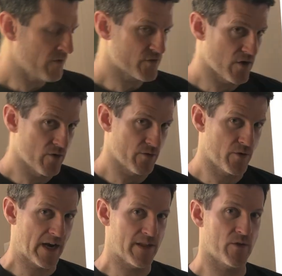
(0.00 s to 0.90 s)
So
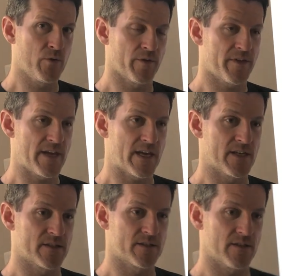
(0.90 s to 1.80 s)
kind of the cool thing
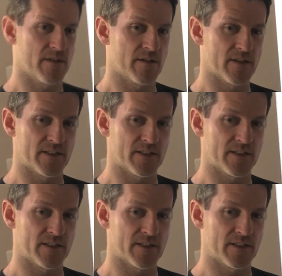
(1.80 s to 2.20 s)
is the